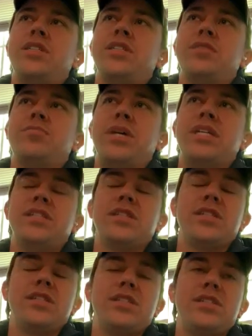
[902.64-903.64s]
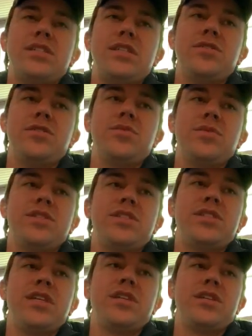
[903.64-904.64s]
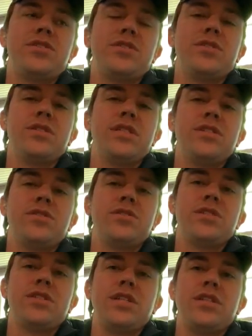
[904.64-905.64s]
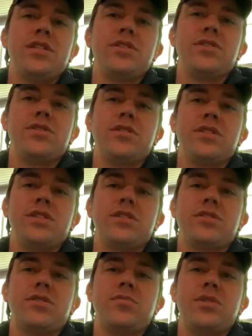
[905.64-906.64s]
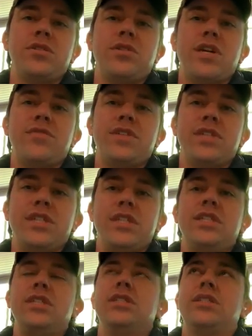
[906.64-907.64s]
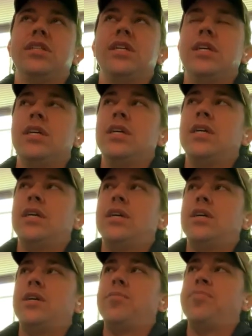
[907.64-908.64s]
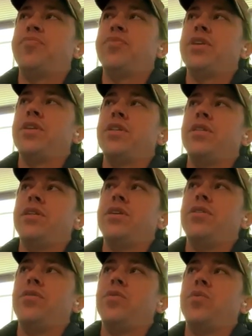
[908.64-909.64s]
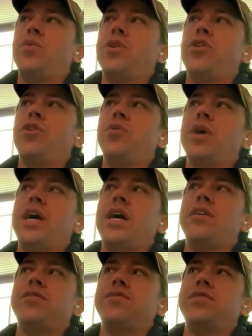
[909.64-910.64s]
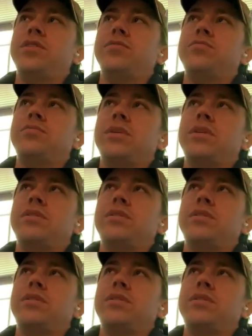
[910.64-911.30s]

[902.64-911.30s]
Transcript: because it's basically sealed with signatures, digital signatures, these cryptographic keys, um, the when you have you know